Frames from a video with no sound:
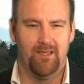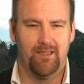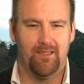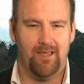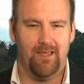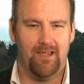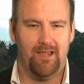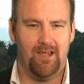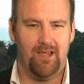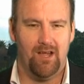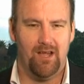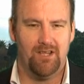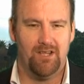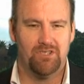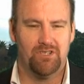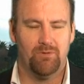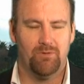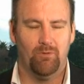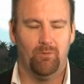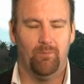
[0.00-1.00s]
They,
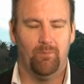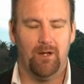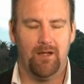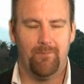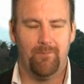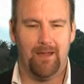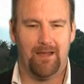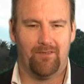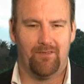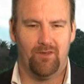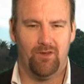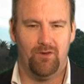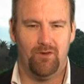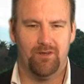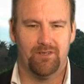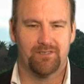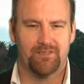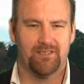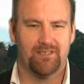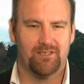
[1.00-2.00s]
ING will buy back the
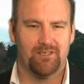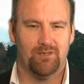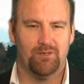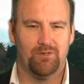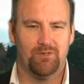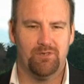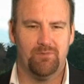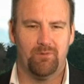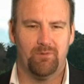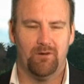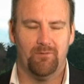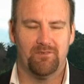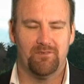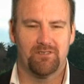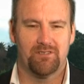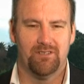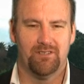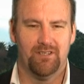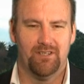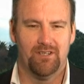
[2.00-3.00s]
units as long as you
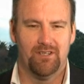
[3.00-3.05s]
promise